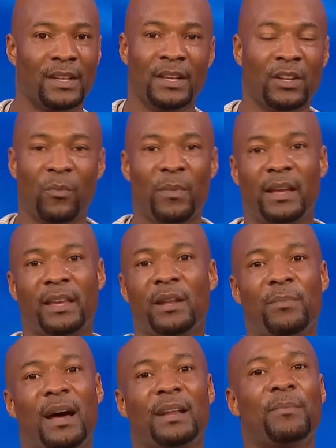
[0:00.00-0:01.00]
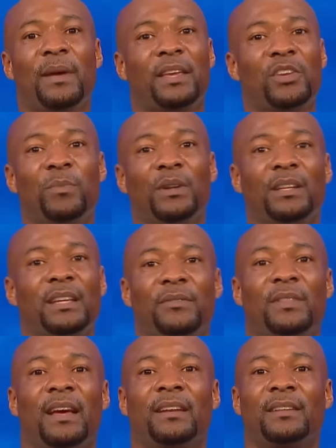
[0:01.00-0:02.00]
Don't make anybody make you believe
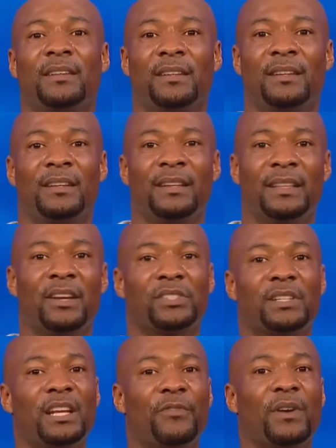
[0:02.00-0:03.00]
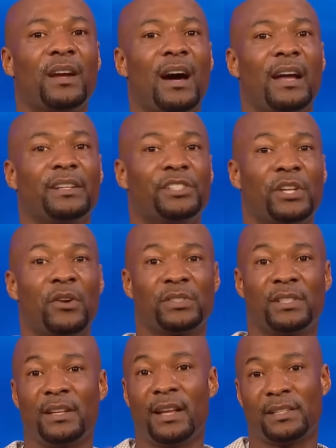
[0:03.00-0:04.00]
that there's a different God in church
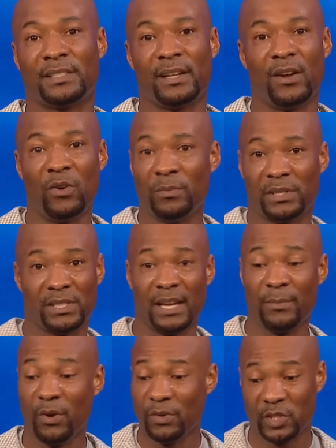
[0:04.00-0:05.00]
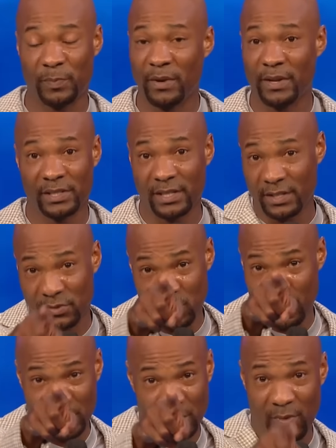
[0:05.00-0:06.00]
than that's at home. The same Holy Spirit that's in this room
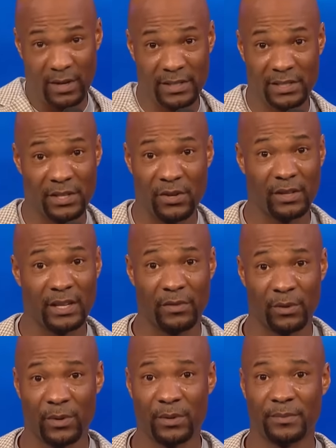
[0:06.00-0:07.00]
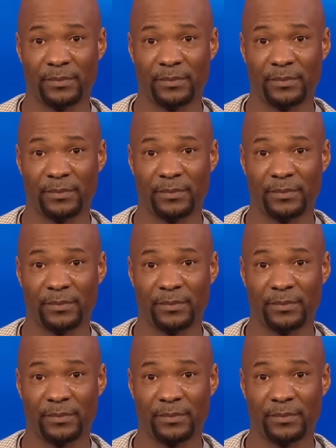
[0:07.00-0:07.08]
is the one that's in your living room.